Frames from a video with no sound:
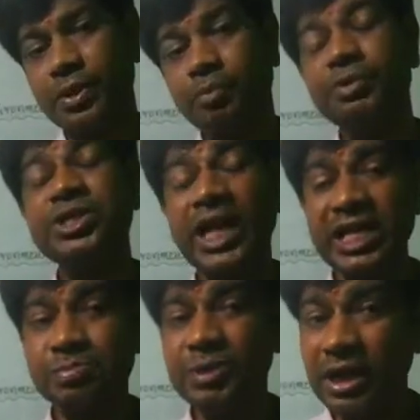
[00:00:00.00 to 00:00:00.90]
which
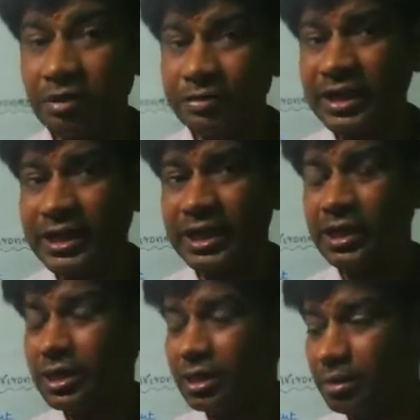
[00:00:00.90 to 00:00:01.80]
has been affected
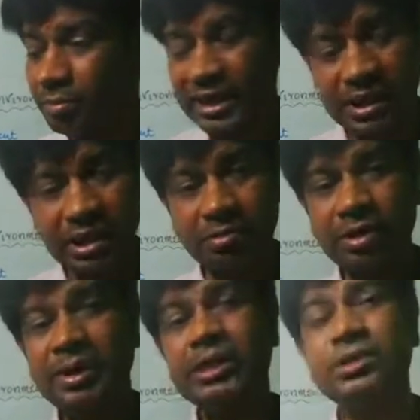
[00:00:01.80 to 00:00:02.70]
by the government